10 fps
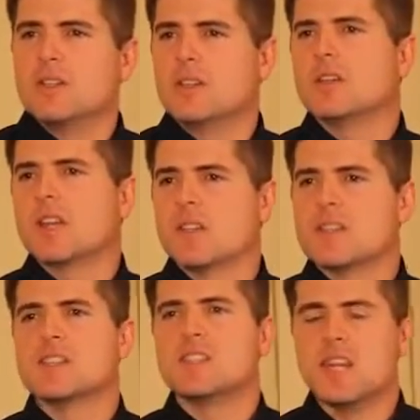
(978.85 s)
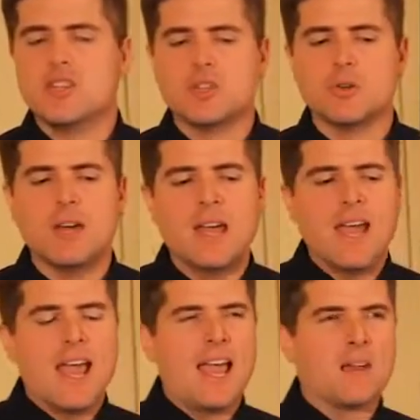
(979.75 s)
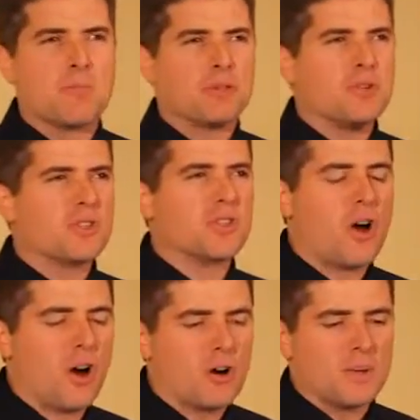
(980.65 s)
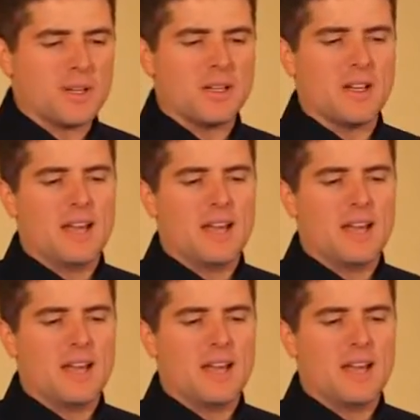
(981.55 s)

You can think of this as tissue, and it produces carbon.